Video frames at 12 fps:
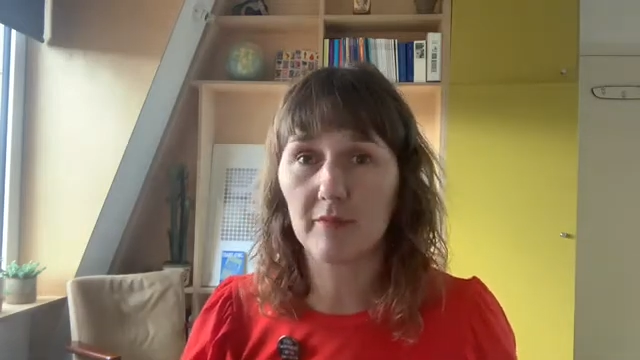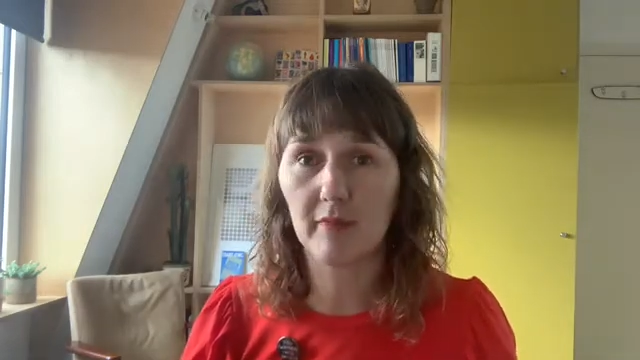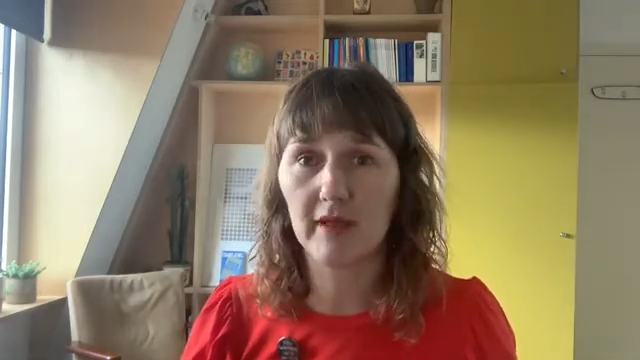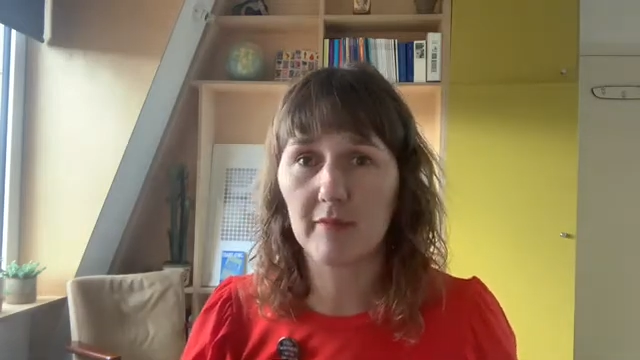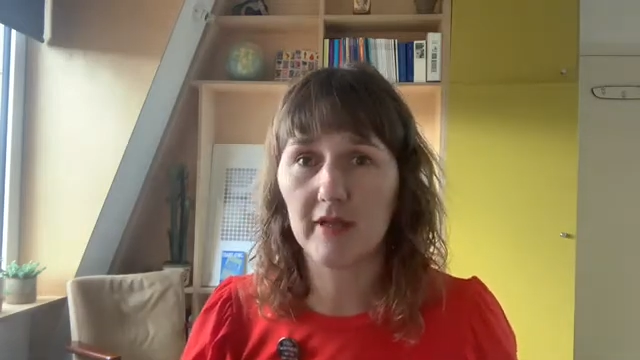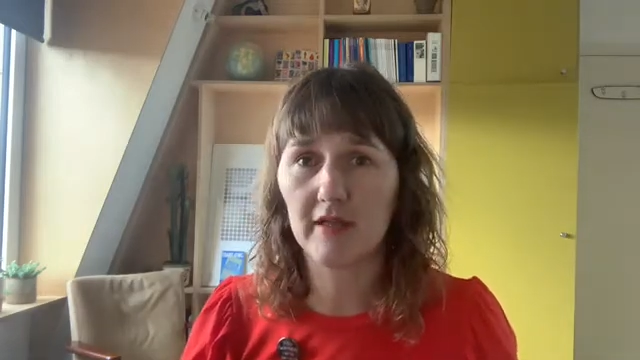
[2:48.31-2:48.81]

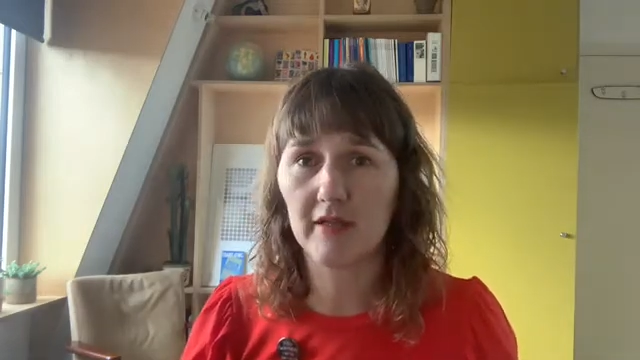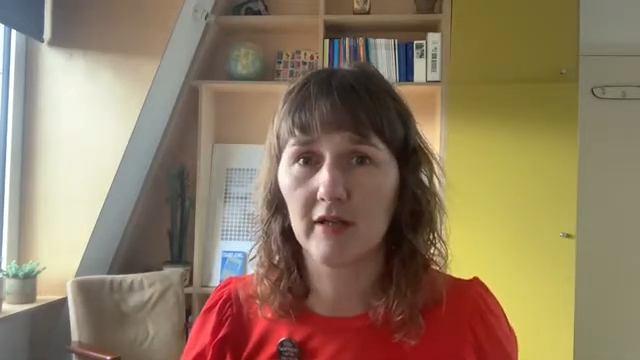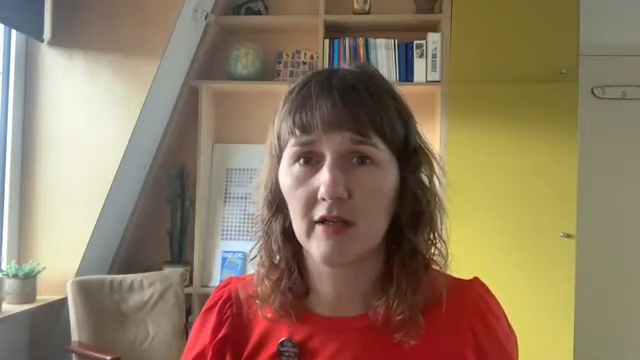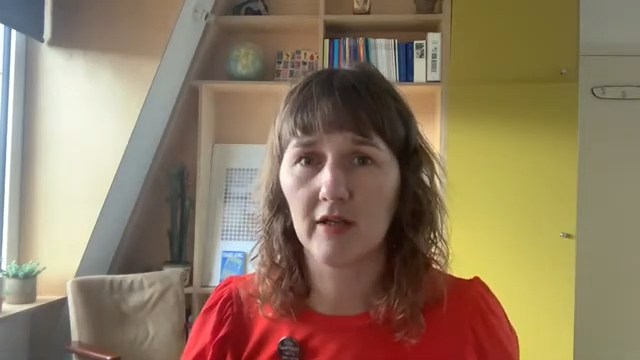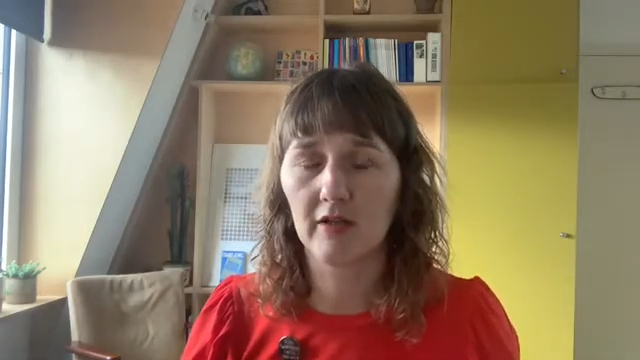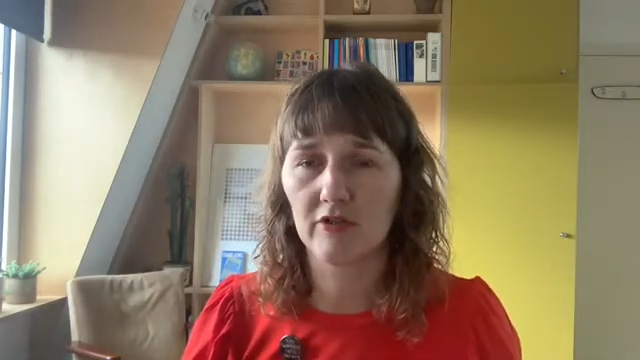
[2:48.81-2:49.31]
maybe?
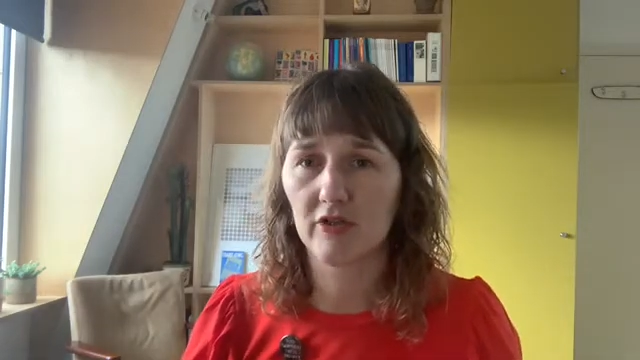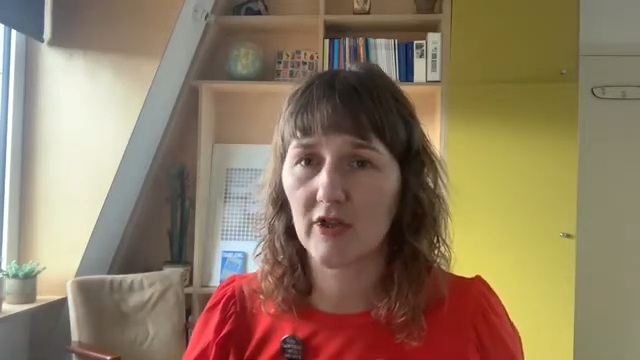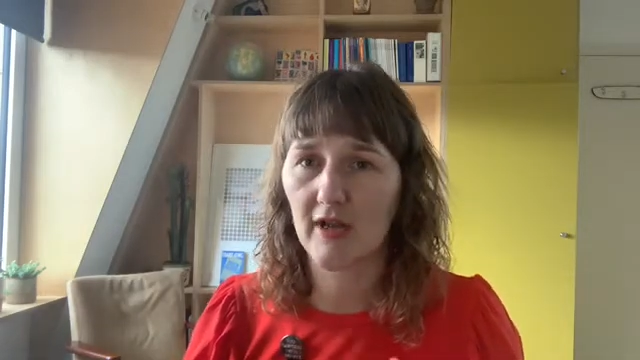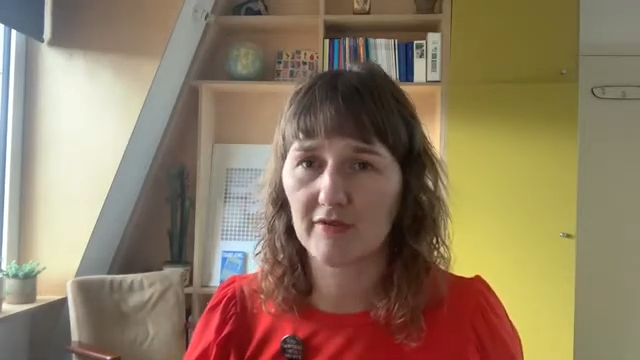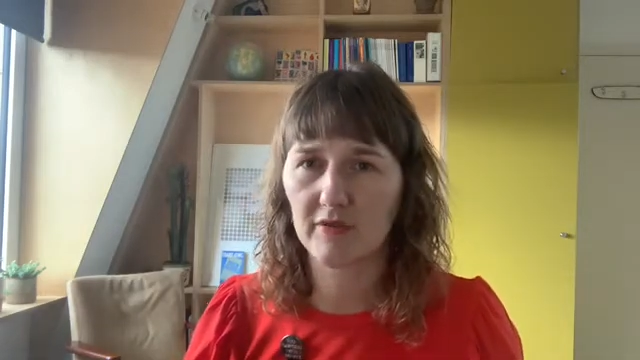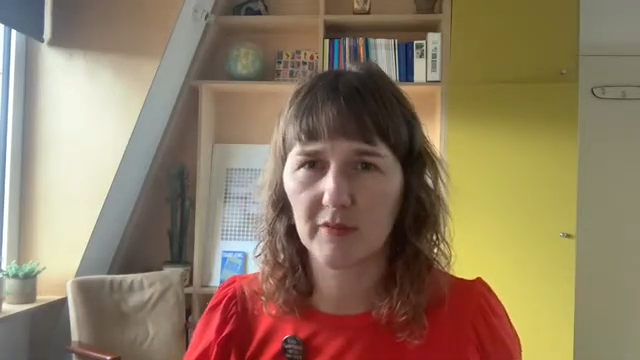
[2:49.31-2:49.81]
So you
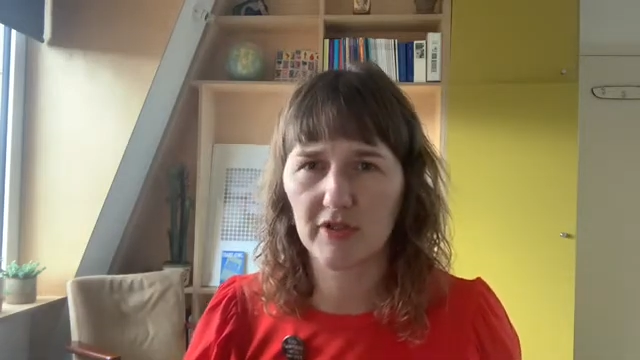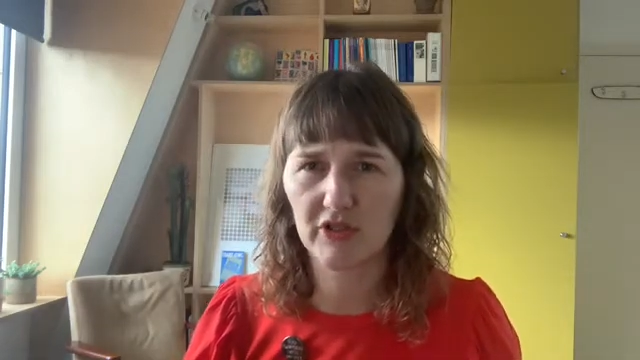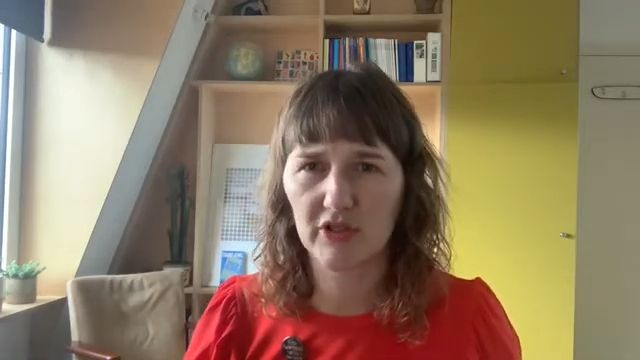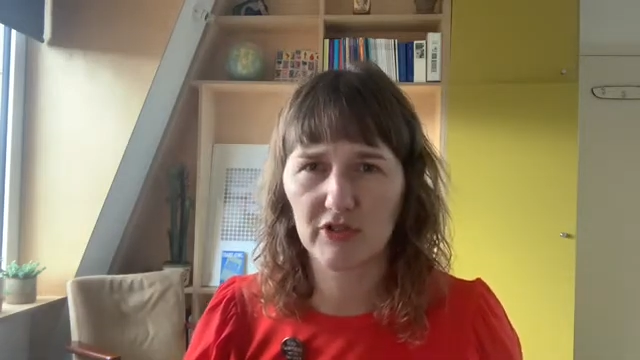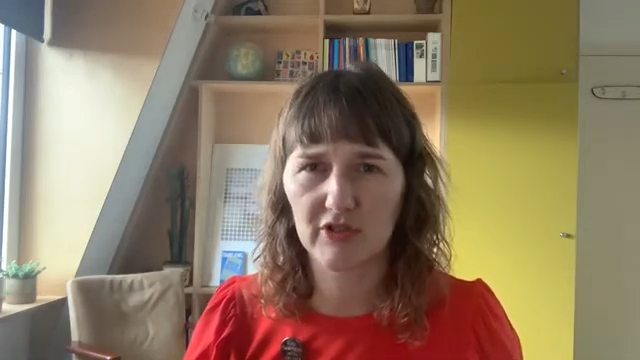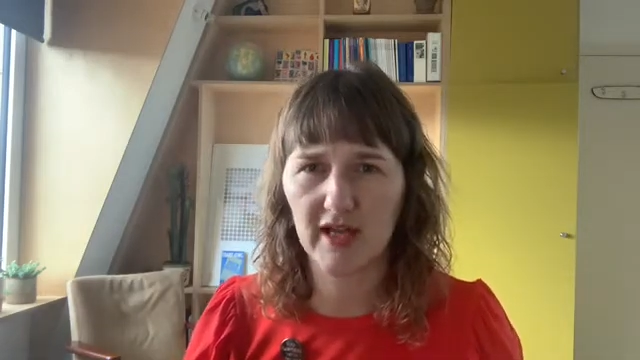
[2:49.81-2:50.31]
have something
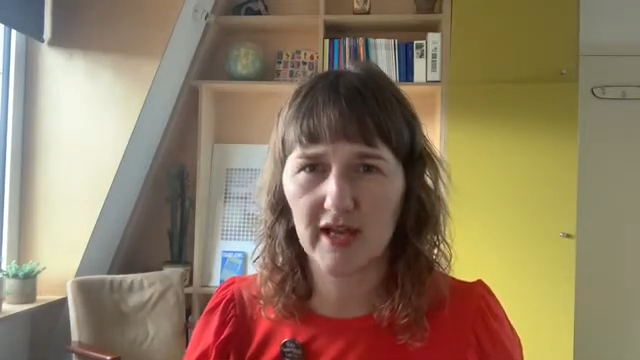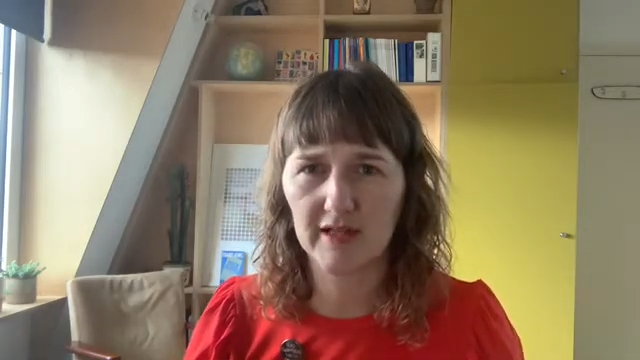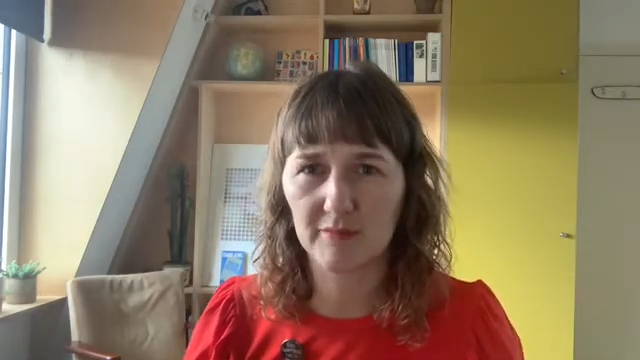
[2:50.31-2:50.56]
new to add?